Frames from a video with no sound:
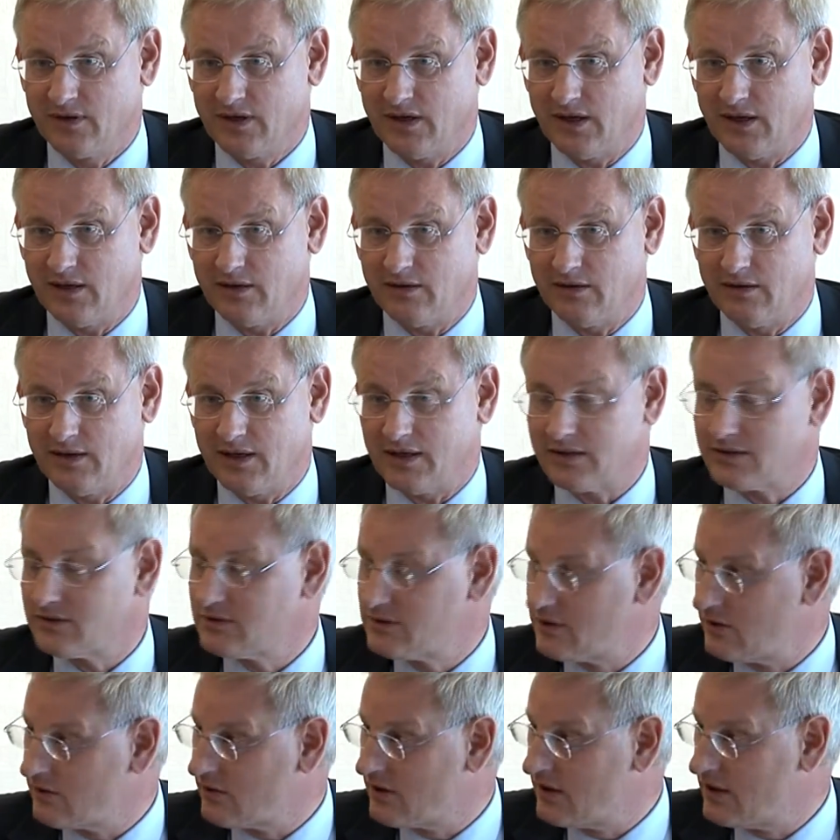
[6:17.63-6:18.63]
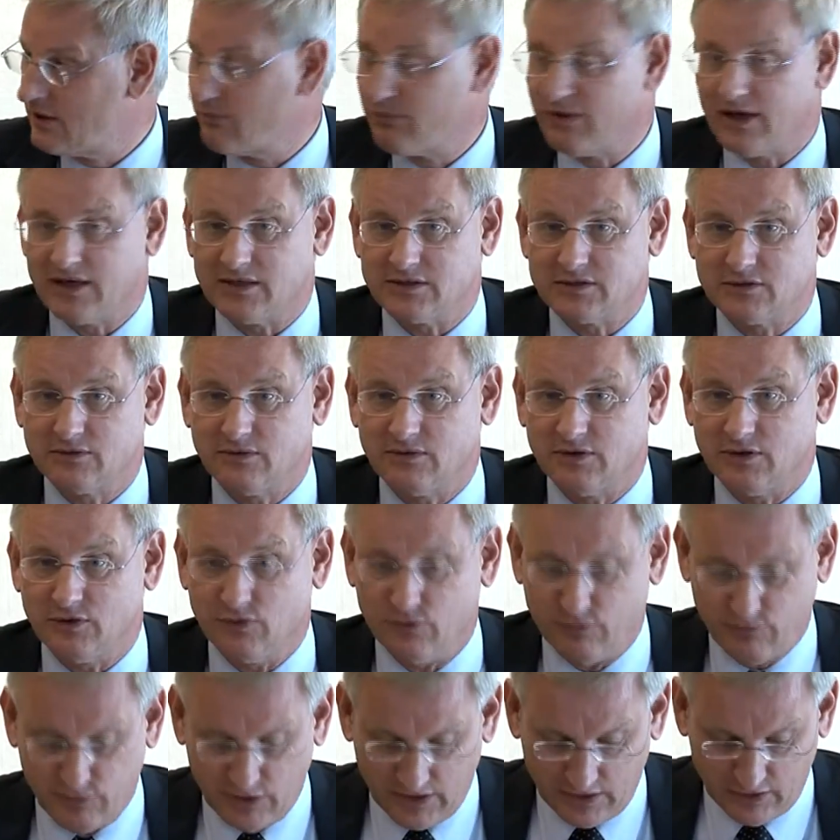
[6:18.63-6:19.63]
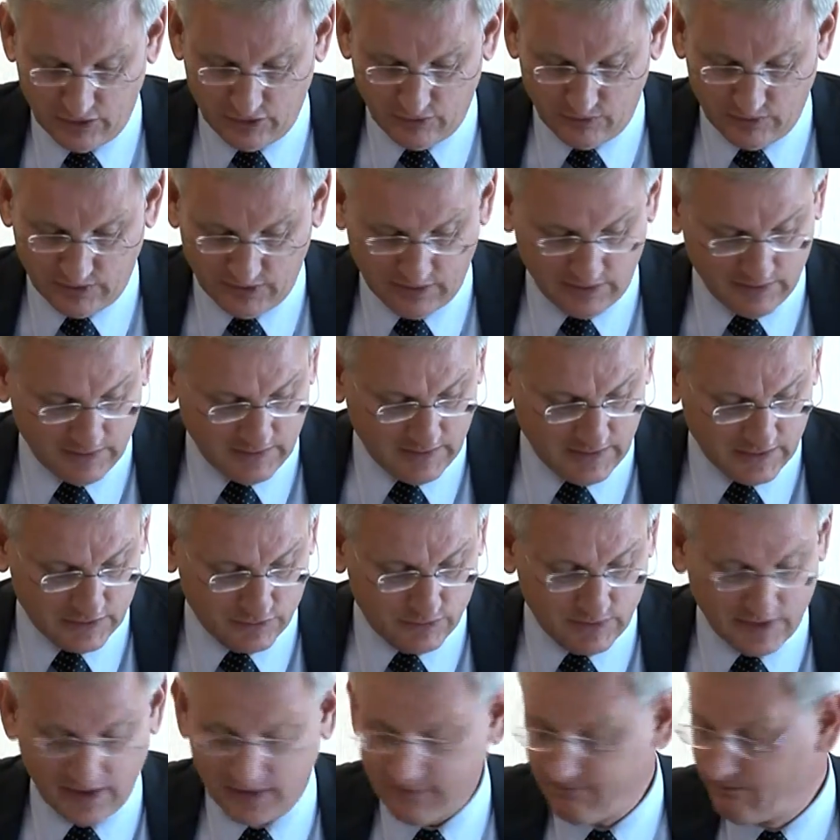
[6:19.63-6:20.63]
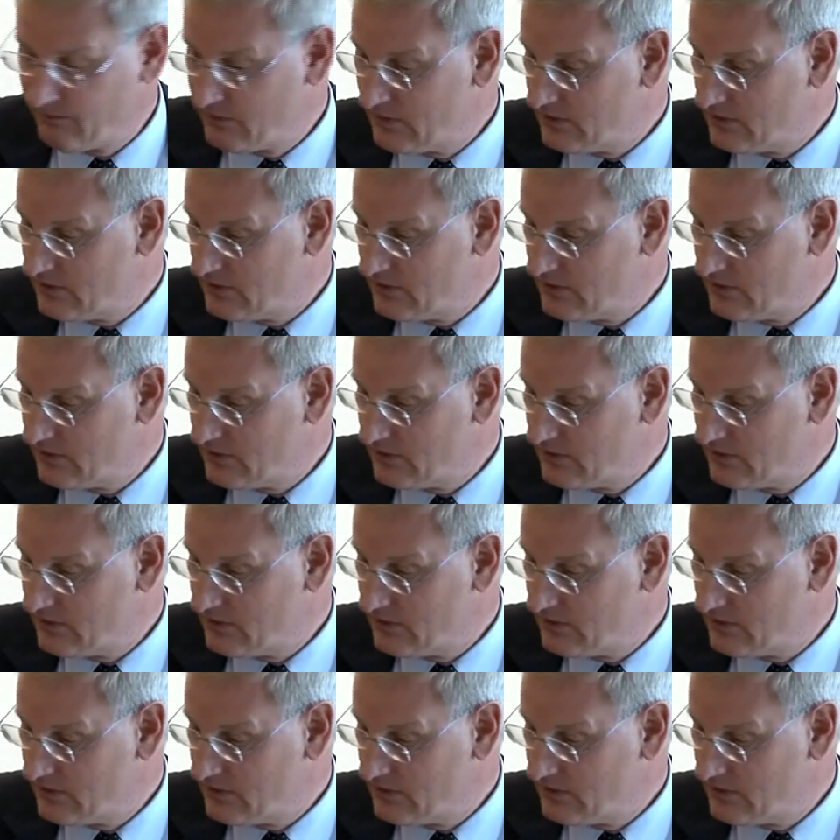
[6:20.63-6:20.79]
And that certainly applies to the European Union as well.